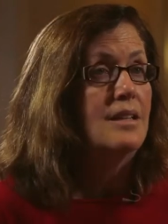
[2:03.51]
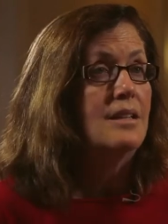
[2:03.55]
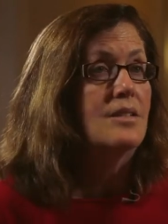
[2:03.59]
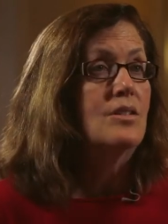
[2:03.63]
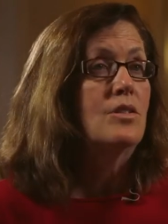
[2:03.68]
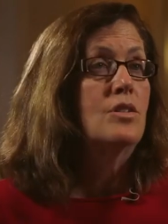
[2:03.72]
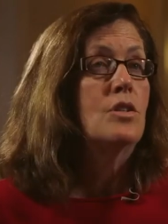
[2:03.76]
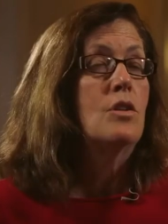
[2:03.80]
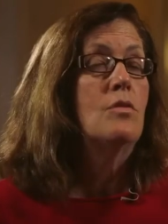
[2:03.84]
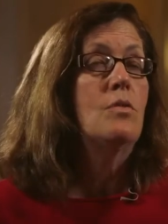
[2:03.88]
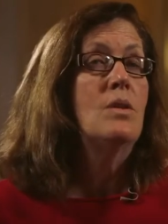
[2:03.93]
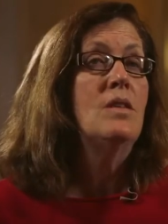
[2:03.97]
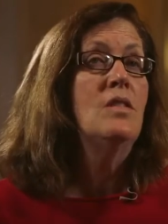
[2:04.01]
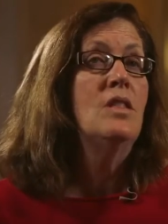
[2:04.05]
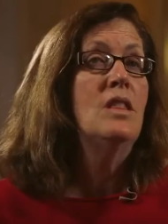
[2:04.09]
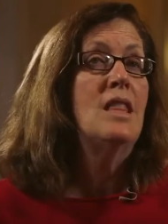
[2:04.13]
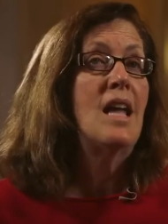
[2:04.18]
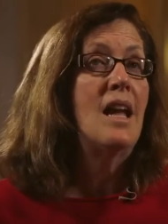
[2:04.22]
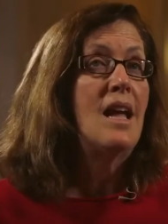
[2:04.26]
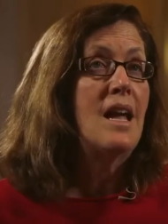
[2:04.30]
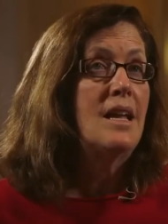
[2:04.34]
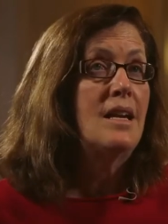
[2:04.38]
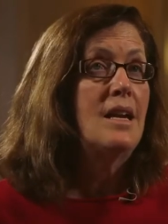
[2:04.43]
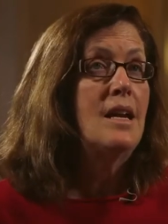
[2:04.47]
So in
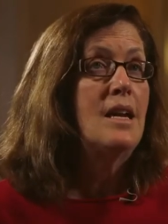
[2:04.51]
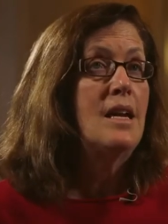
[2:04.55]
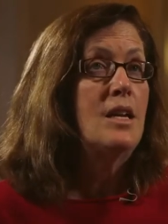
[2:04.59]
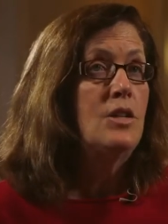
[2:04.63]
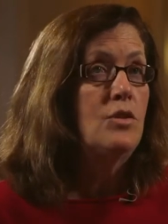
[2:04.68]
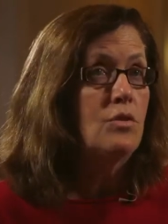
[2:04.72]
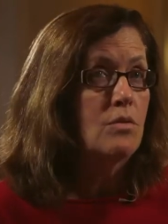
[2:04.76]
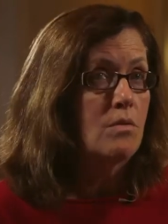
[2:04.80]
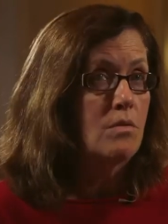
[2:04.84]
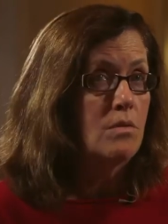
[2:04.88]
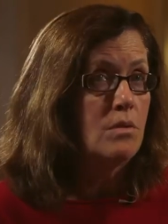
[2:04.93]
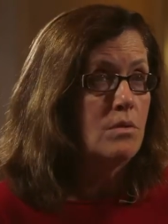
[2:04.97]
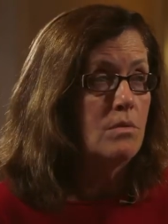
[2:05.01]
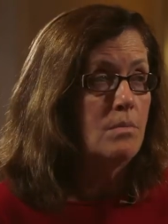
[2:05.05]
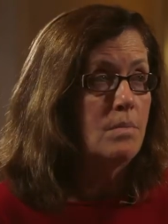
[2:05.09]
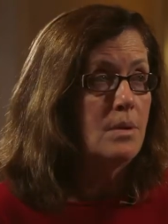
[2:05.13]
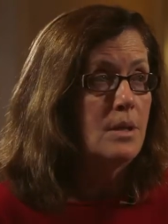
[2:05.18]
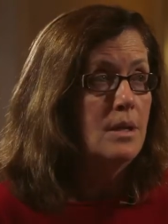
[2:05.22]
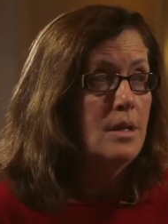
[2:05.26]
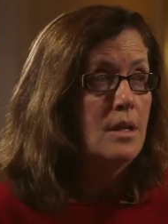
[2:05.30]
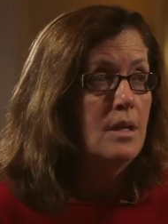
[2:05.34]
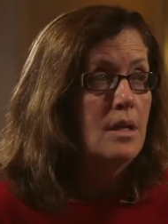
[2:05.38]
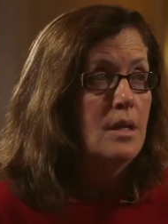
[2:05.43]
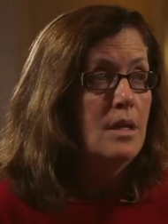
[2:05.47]
that age group,
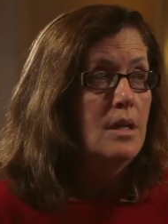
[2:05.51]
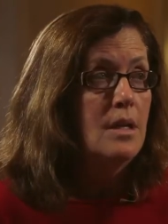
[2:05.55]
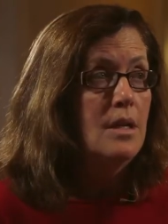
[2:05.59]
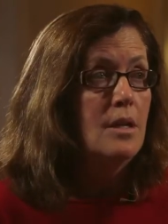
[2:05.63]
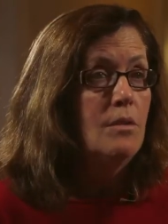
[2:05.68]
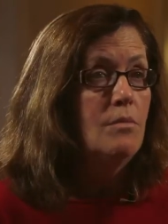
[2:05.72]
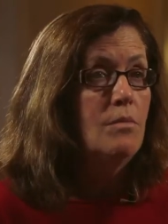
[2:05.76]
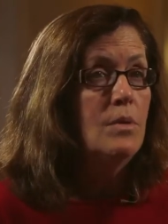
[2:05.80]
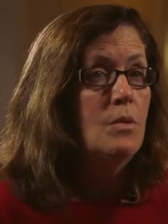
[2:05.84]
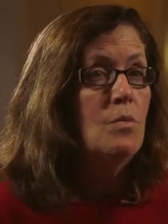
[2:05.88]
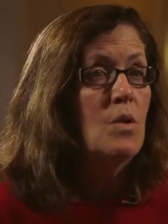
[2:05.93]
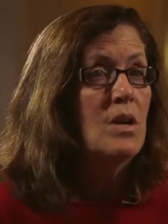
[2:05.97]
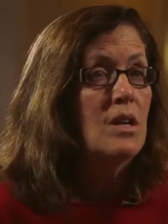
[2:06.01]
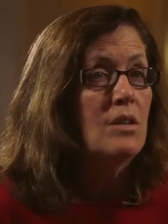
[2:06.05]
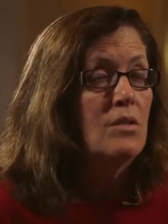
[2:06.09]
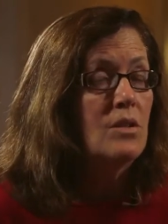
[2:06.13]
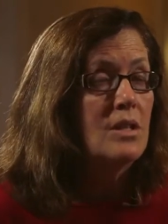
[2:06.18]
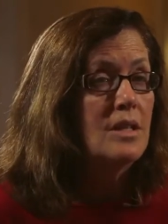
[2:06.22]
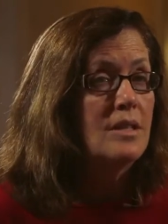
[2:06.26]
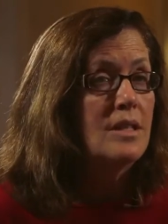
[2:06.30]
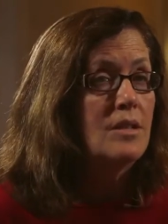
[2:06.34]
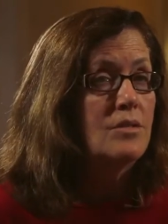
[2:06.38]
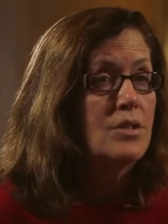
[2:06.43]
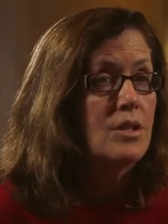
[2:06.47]
we want to
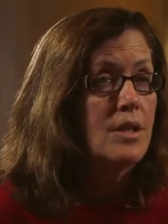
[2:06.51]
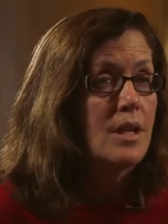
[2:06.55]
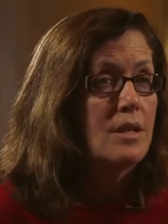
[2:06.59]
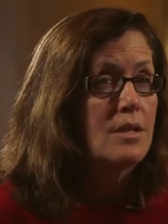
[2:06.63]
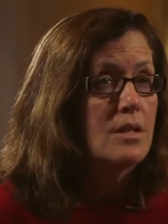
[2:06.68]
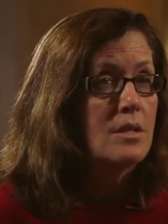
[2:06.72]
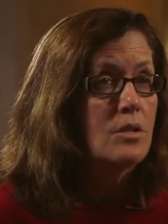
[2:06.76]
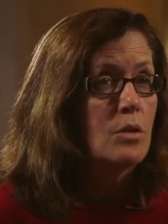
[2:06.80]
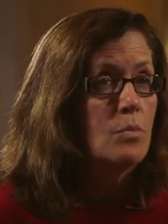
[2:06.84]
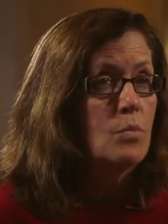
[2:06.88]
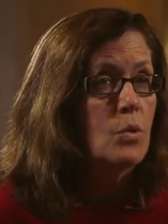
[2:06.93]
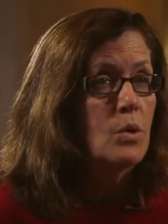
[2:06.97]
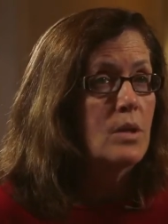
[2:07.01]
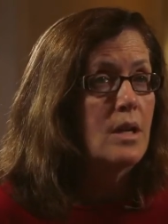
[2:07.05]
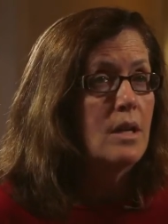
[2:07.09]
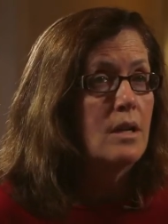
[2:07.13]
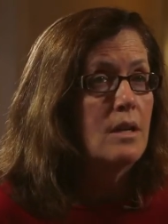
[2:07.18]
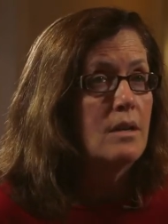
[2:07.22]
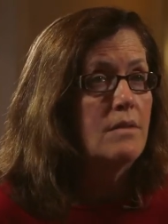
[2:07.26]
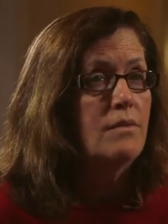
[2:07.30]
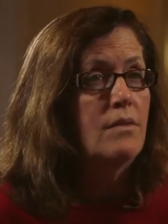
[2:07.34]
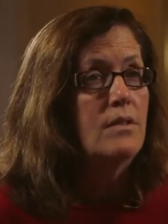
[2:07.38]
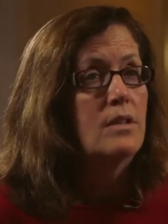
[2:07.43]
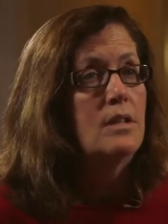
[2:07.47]
look at those kids a little more
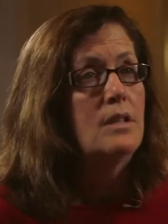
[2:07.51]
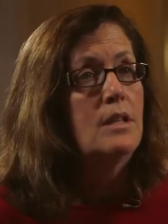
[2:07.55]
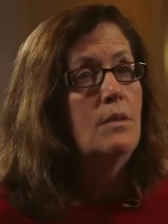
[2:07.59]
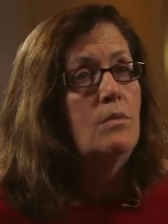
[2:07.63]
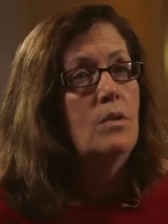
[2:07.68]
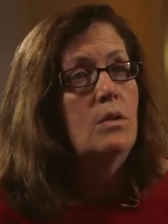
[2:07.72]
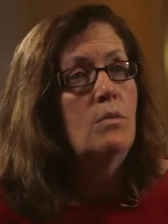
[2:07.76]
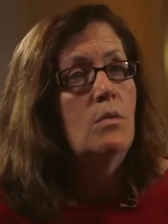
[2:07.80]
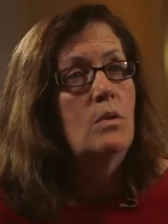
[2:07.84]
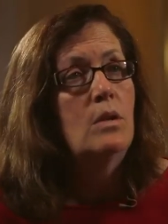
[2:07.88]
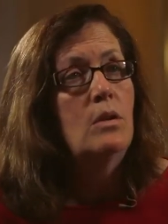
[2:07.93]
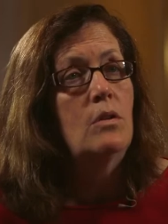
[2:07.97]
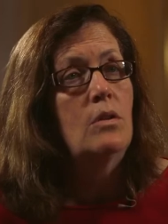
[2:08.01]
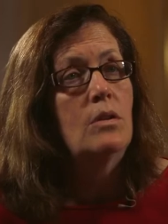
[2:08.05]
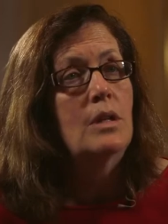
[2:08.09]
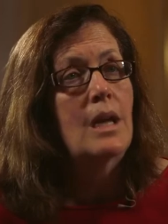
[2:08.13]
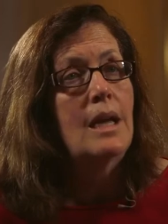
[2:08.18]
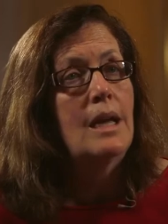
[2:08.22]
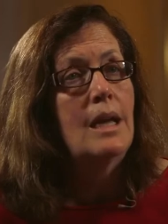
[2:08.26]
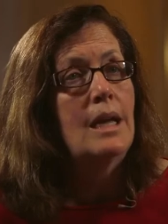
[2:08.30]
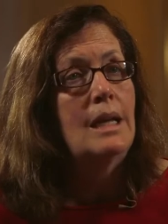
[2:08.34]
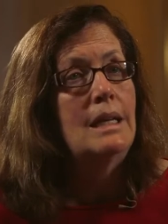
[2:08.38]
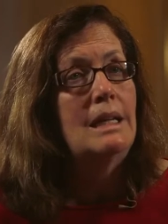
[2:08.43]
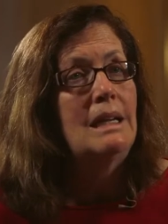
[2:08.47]
carefully than we would
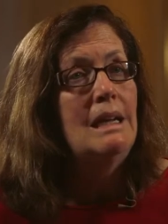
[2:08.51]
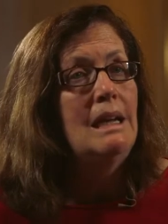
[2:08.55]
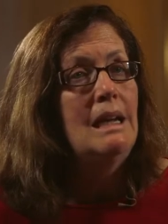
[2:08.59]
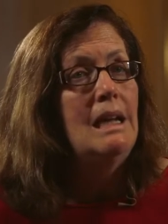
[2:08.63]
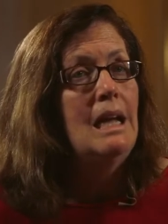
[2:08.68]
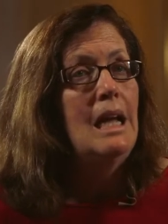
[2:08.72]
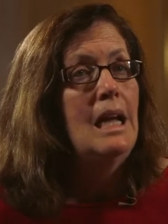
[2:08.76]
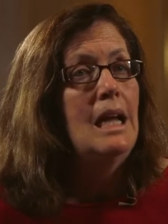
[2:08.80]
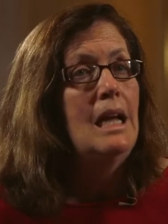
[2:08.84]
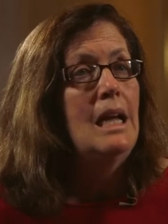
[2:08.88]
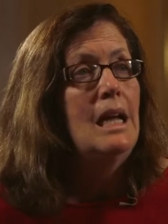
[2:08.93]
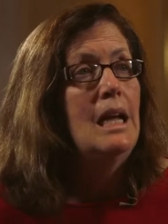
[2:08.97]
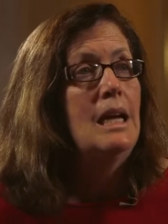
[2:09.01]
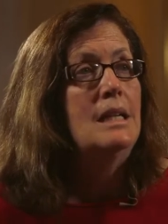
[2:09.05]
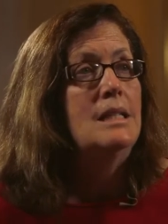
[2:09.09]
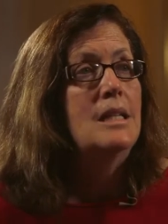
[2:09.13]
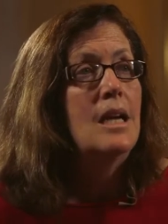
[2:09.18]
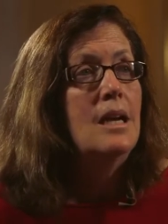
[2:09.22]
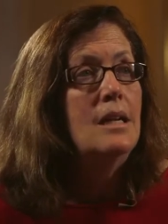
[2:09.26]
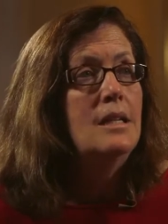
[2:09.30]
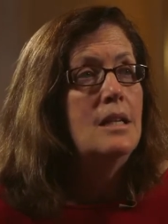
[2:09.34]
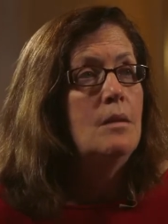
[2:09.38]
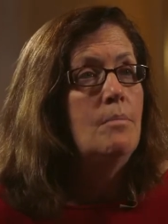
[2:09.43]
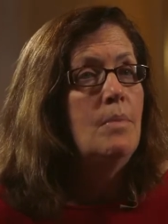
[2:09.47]
look at a
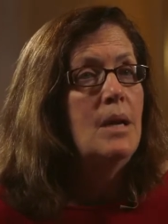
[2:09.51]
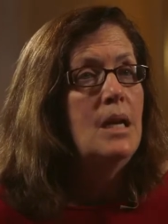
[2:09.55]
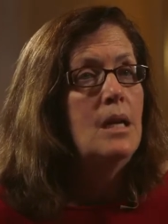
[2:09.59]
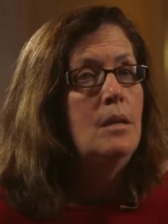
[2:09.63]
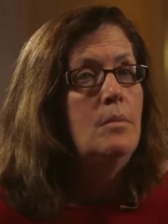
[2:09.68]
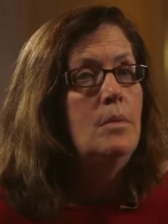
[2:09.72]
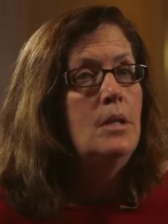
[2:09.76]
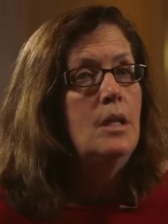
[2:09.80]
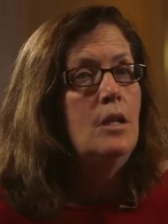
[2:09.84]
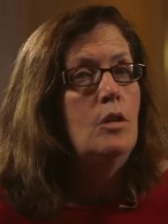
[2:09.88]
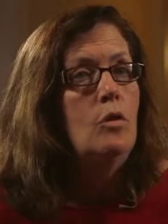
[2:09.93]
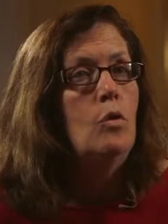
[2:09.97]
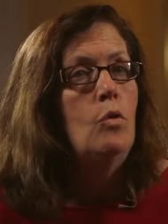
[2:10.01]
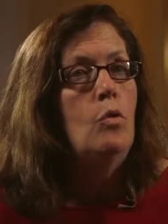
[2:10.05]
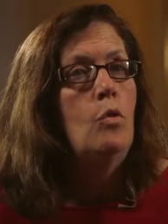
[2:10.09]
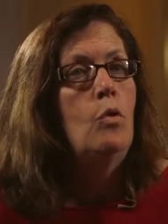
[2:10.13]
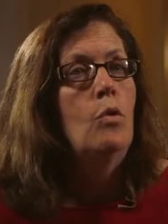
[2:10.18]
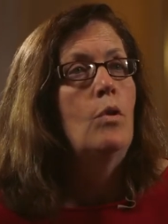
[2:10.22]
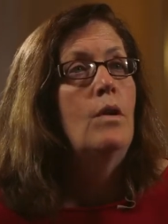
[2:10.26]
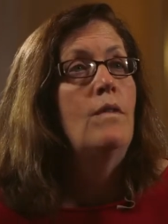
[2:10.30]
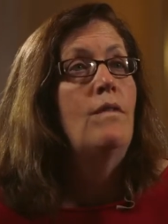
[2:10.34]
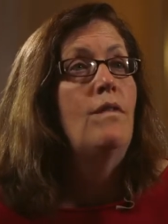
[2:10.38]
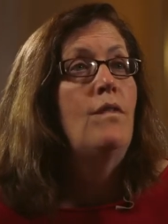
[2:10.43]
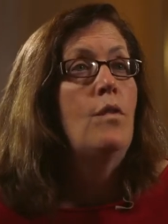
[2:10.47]
tiny baby
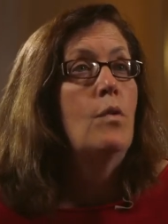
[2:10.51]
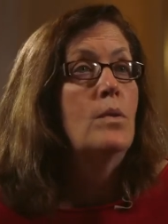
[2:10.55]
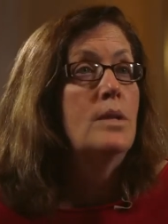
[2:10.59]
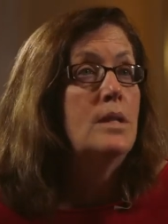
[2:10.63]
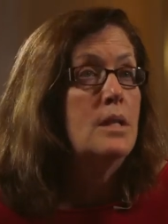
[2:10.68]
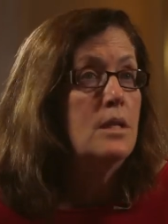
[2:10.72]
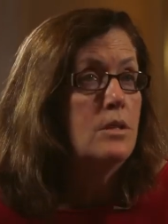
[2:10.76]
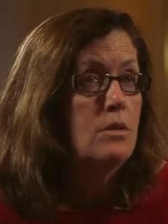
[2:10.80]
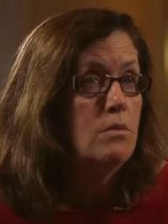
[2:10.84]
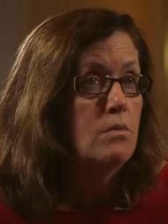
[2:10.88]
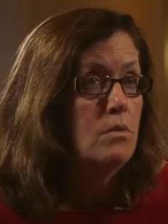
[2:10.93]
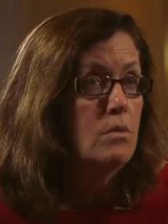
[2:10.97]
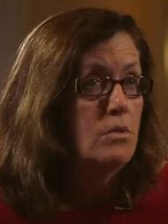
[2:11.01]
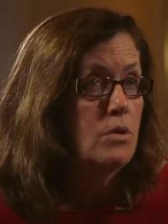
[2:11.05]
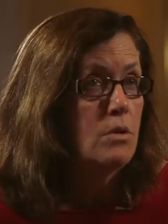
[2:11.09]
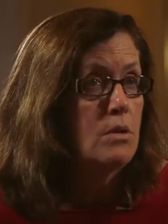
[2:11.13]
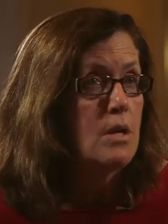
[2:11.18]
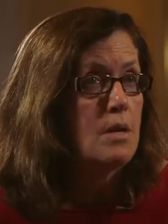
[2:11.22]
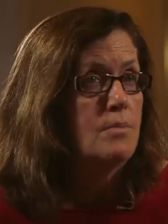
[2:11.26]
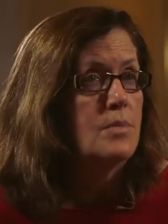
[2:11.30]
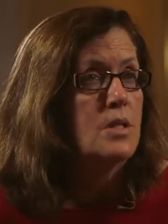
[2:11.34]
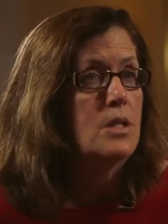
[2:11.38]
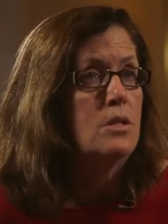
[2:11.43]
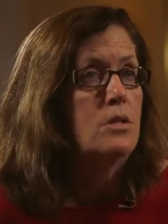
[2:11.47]
or a fourteen-year-old who
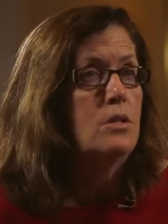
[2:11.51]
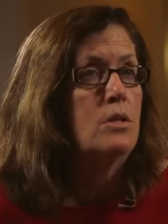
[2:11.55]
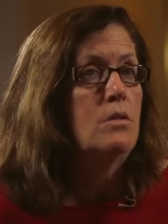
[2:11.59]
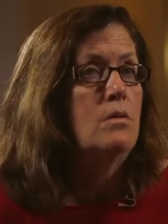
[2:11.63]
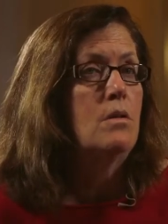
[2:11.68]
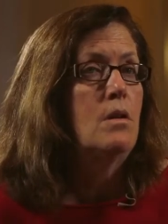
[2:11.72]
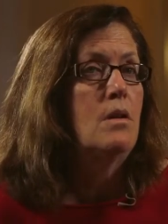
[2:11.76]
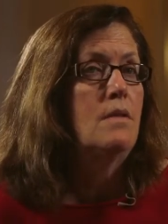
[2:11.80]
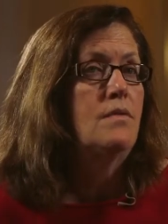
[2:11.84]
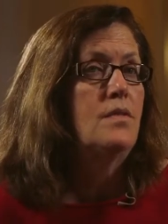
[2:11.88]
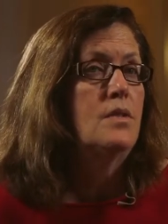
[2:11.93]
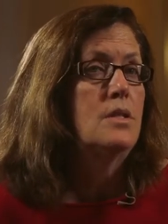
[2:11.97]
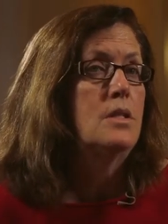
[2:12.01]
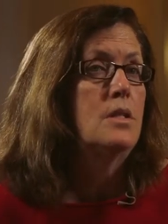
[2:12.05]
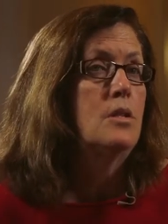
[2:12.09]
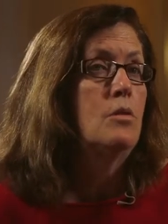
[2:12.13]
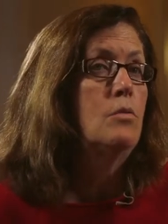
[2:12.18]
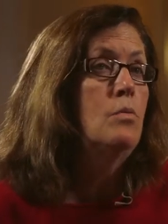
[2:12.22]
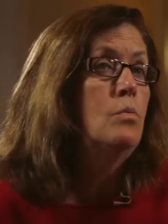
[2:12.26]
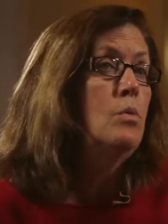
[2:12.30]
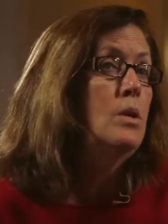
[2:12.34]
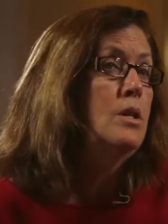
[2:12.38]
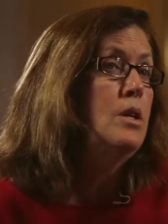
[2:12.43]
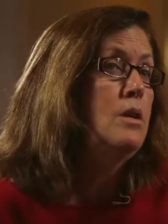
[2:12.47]
comes into your office. So
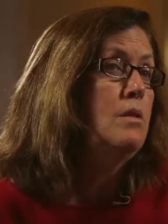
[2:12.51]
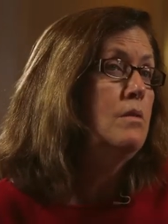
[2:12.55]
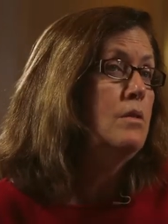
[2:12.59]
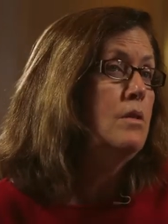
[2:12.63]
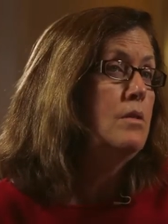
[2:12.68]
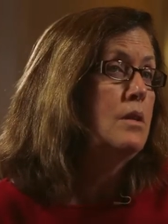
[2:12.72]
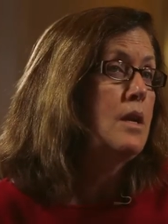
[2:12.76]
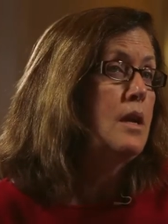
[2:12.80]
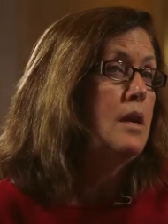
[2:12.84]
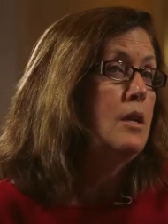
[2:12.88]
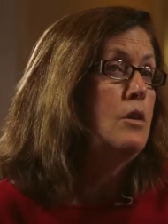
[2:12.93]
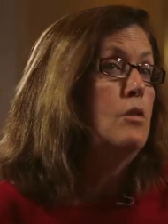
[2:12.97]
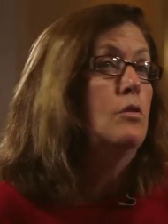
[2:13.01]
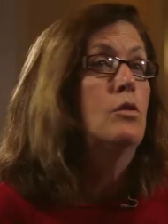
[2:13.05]
what do you look at?